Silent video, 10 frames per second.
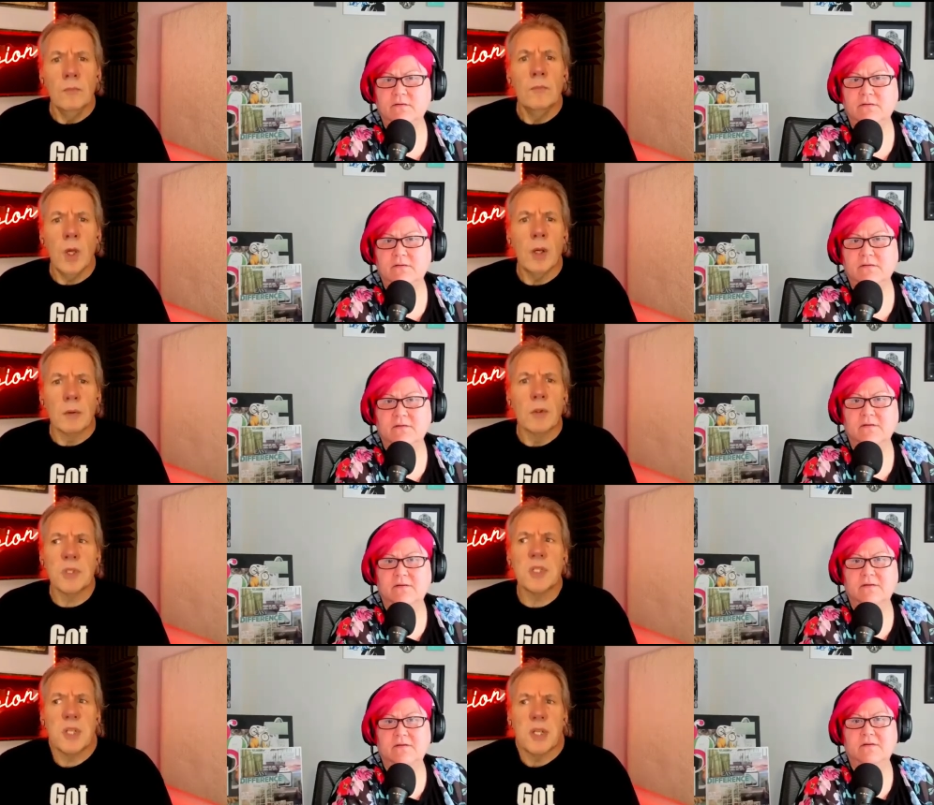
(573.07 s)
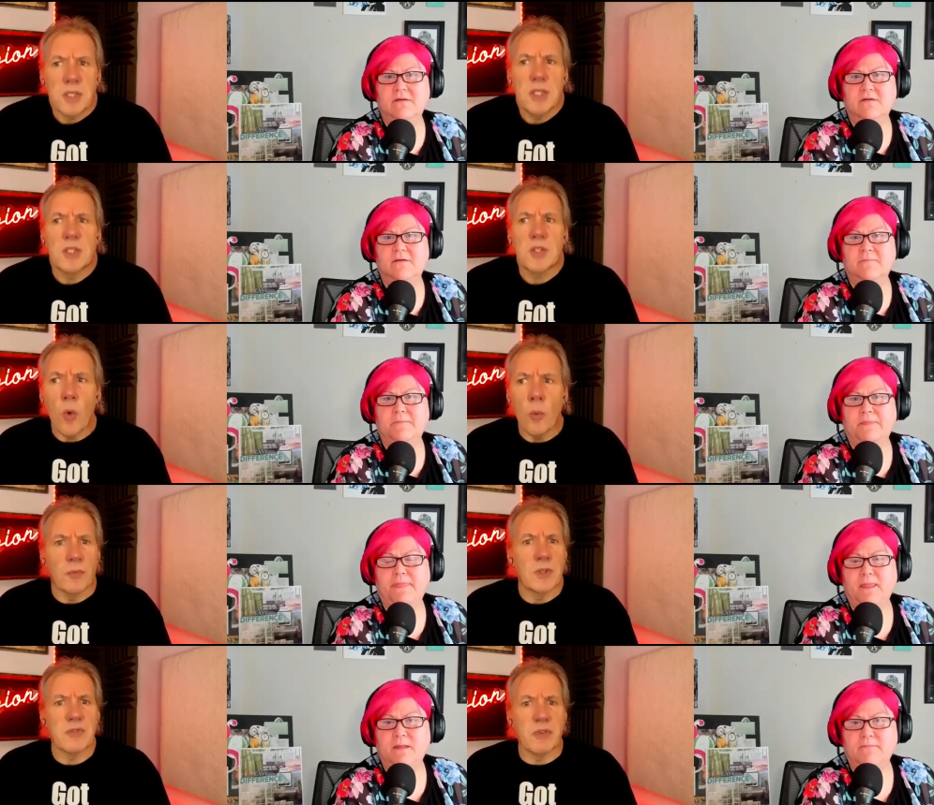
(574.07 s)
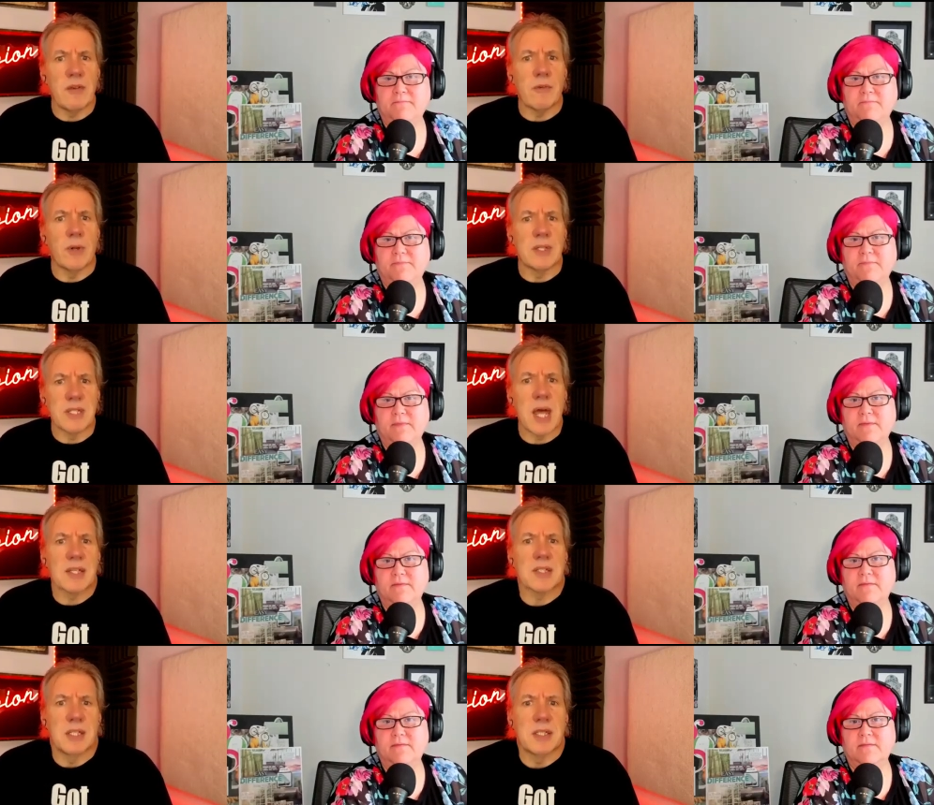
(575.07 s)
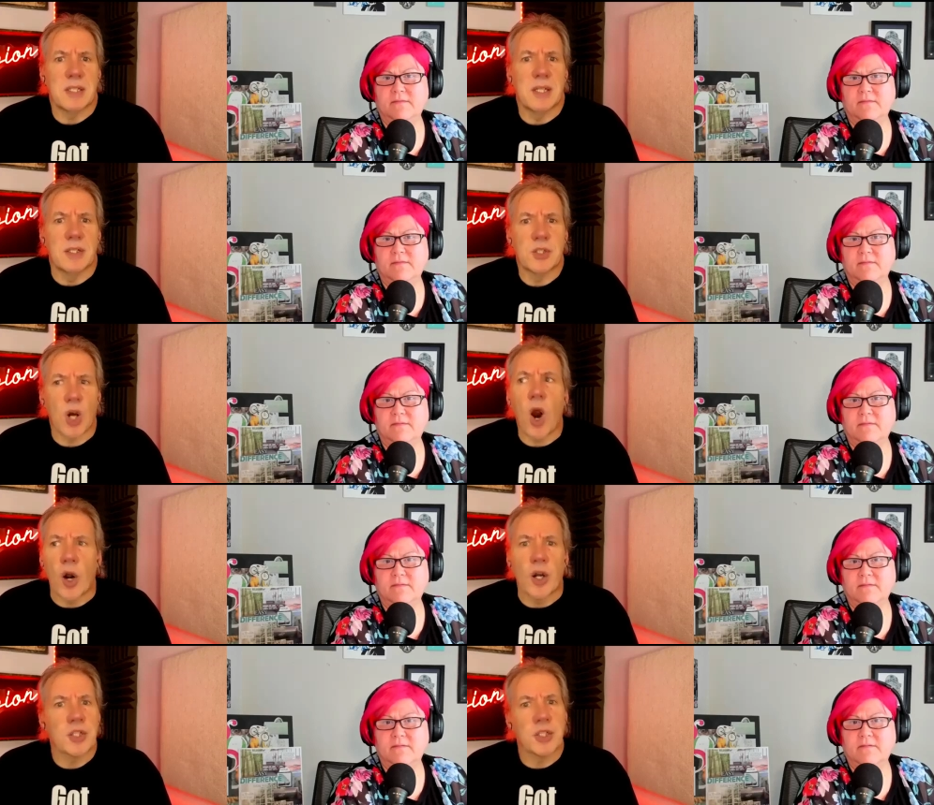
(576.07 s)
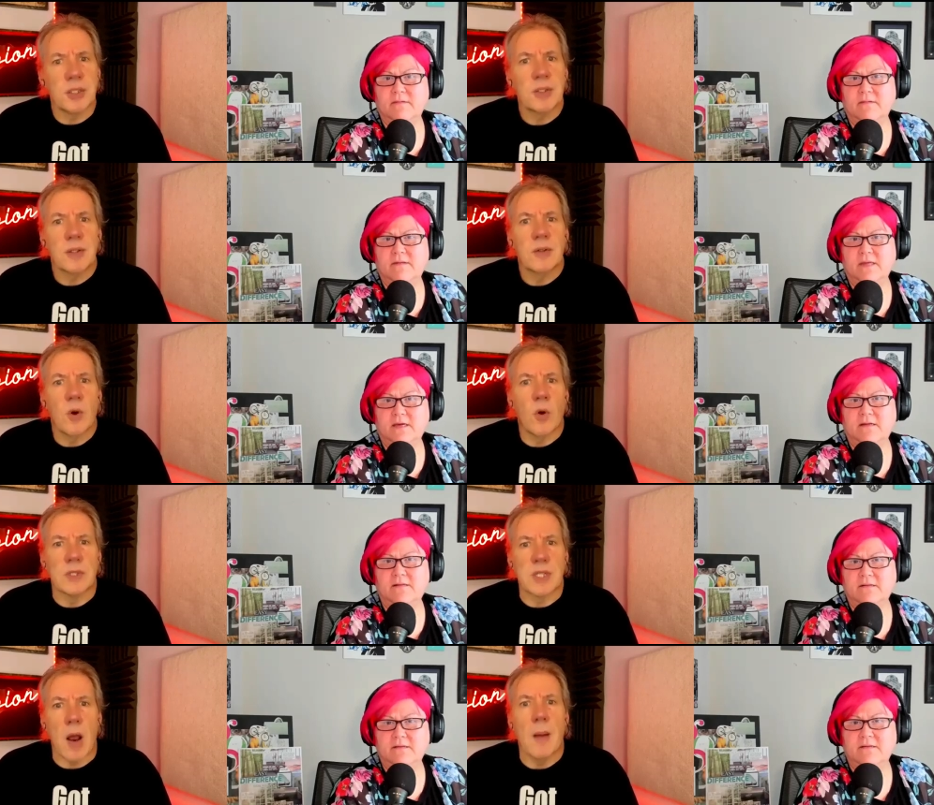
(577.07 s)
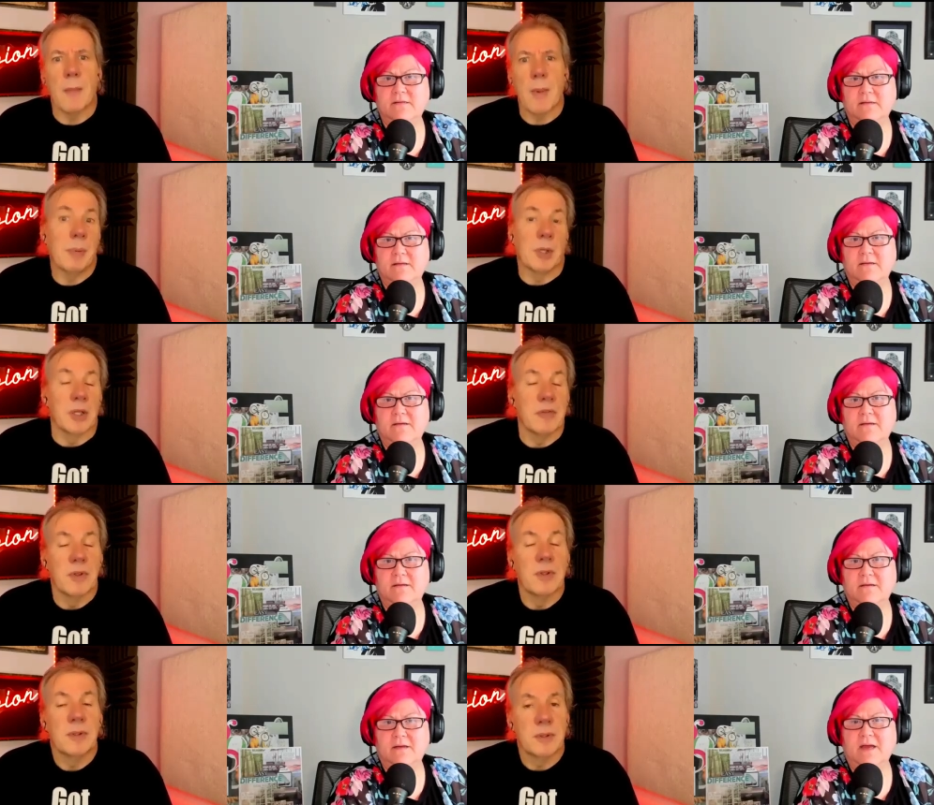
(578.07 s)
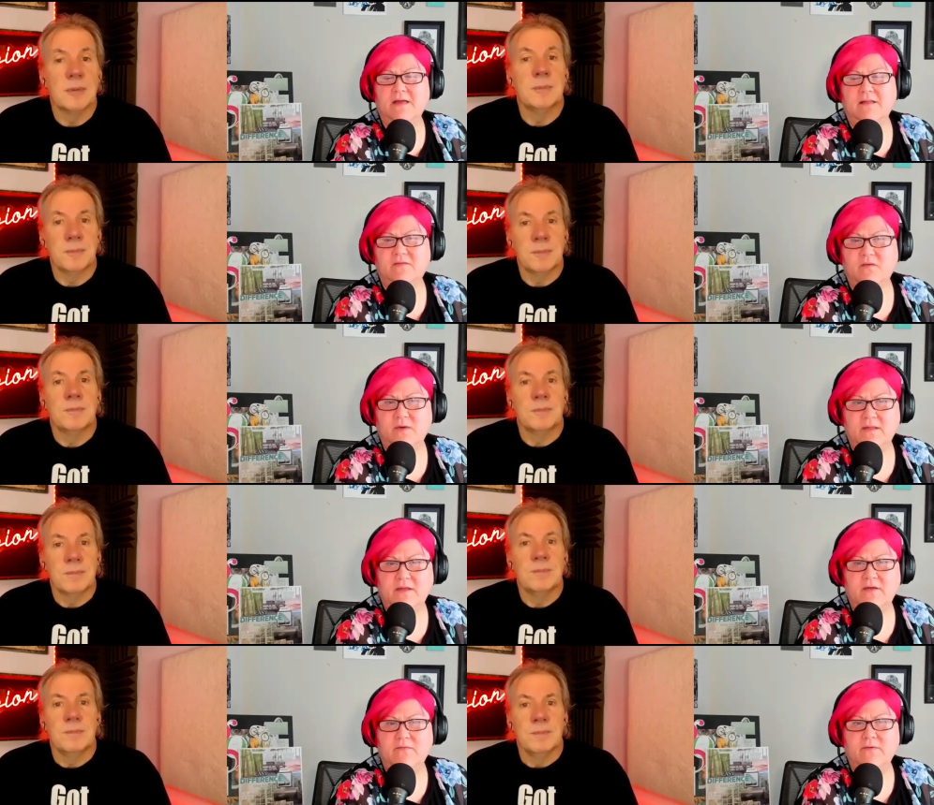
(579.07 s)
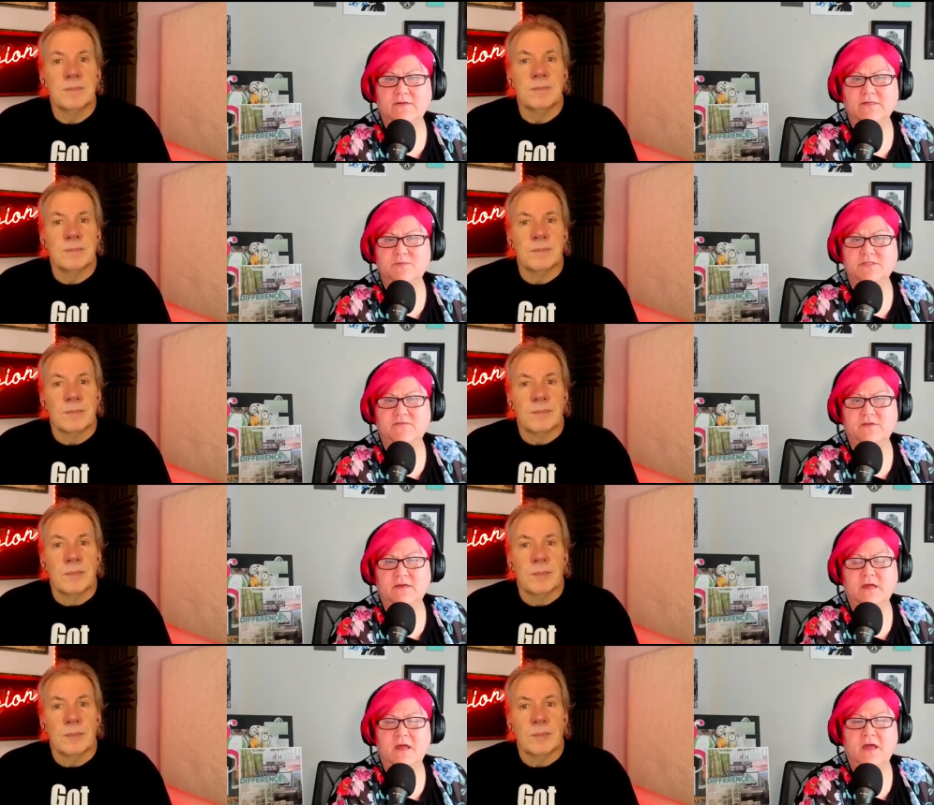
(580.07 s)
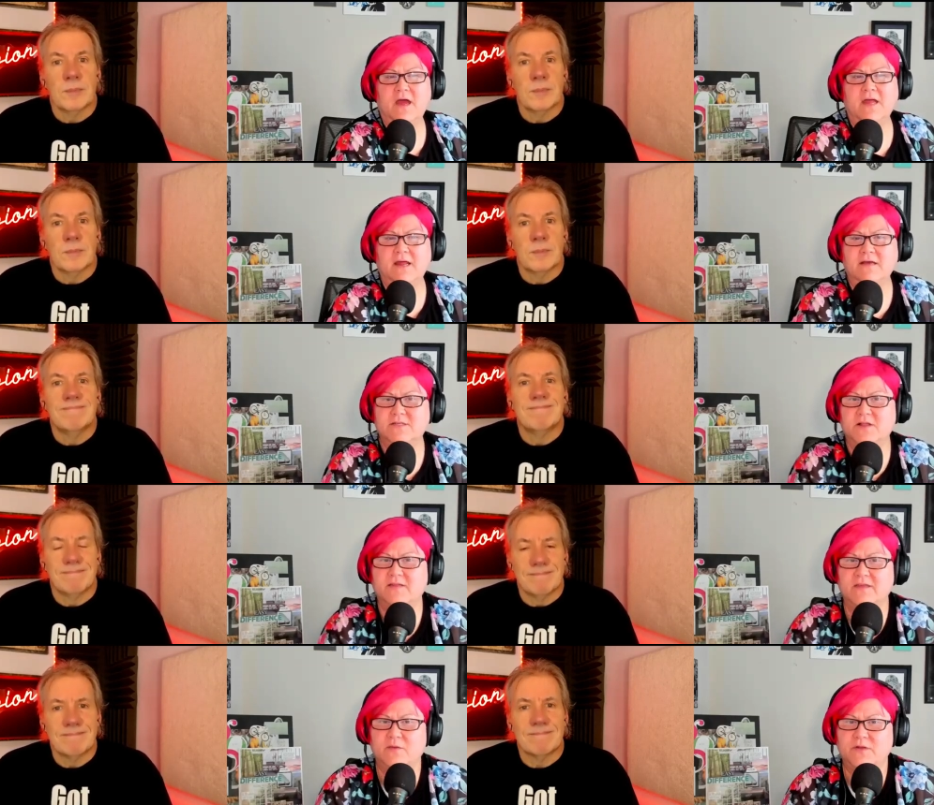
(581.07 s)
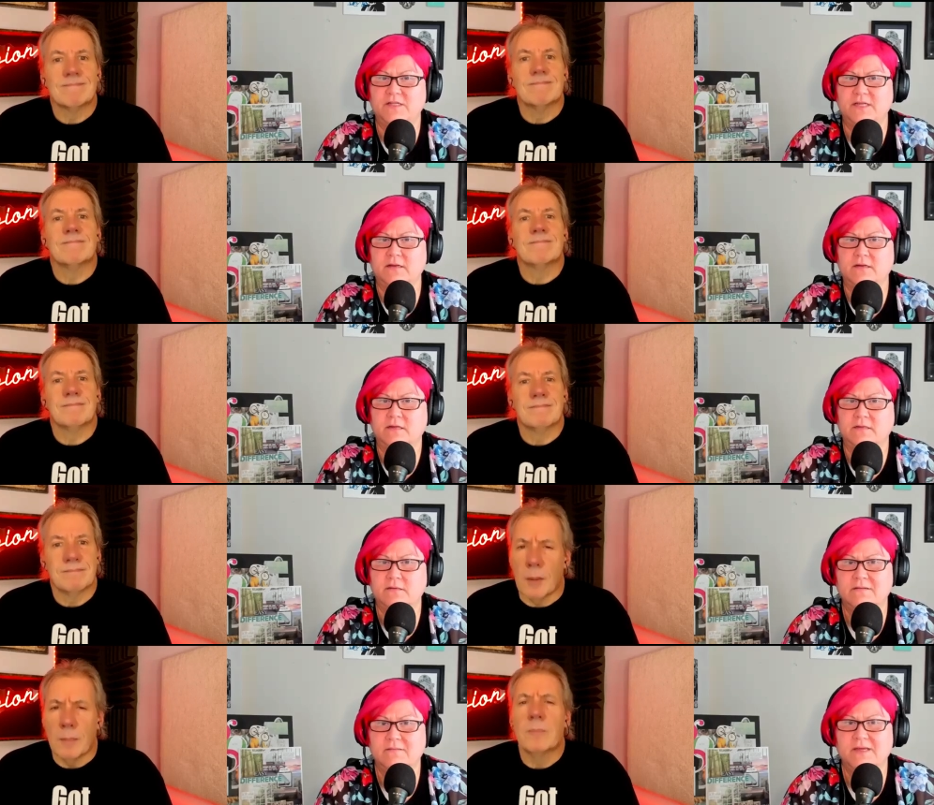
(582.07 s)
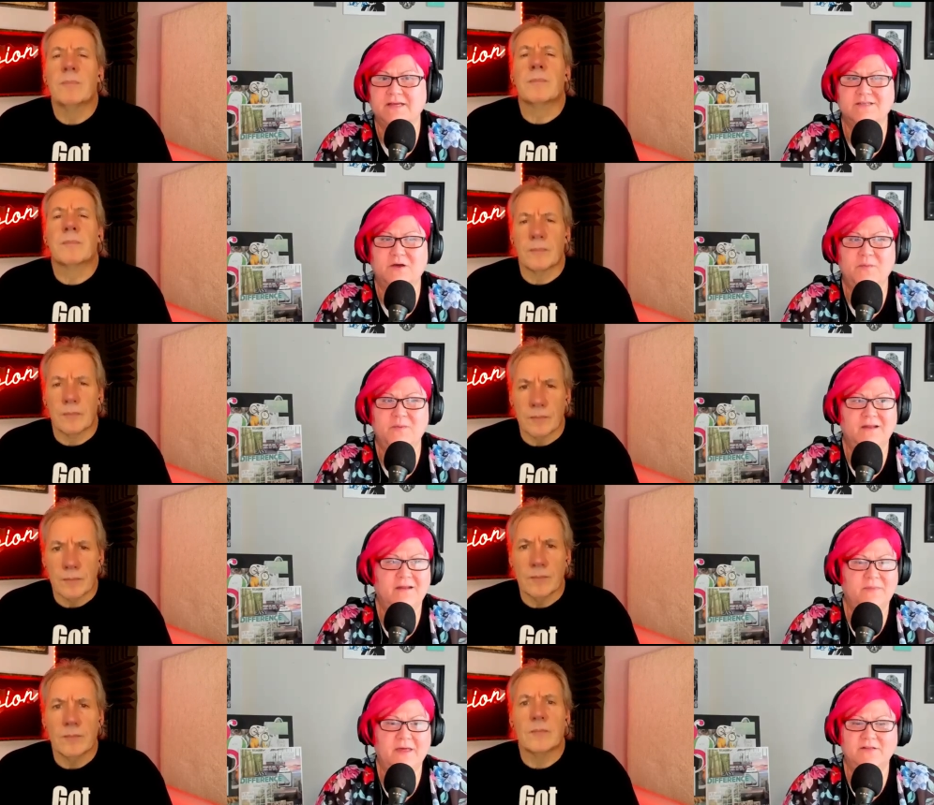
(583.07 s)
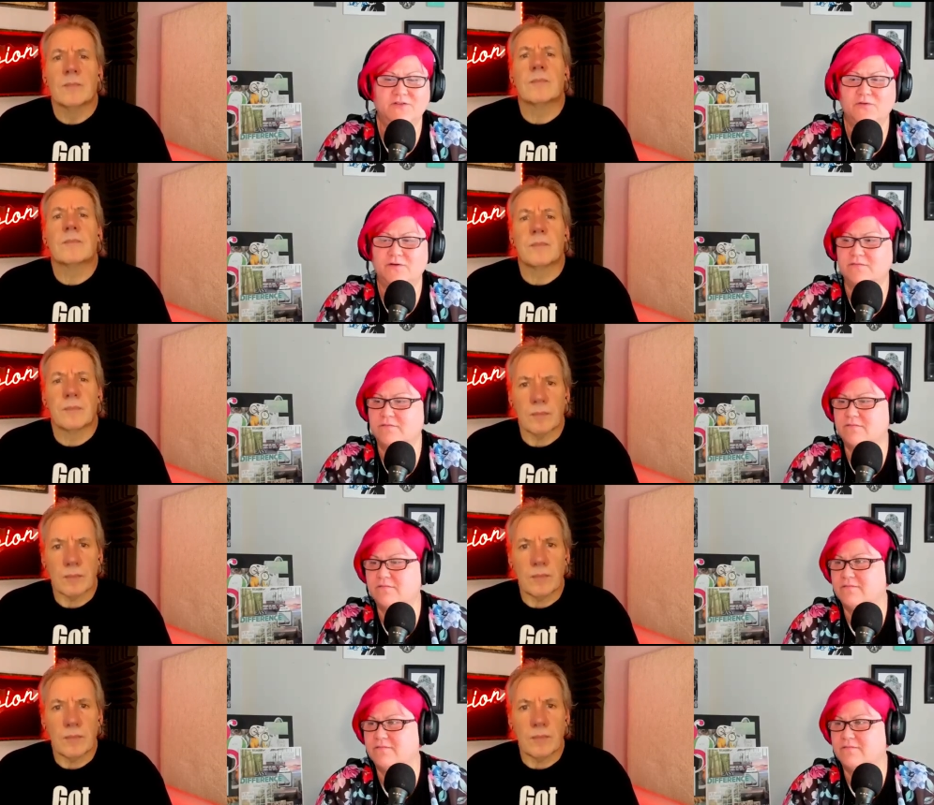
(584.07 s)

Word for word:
Speaker 1: Yeah, loses its its oomph, its flavor, its zest, its its charge yeah. over time. I believe.
Speaker 2: I like the way that you were very specific, and I also like that you put a date on it because opening up that journal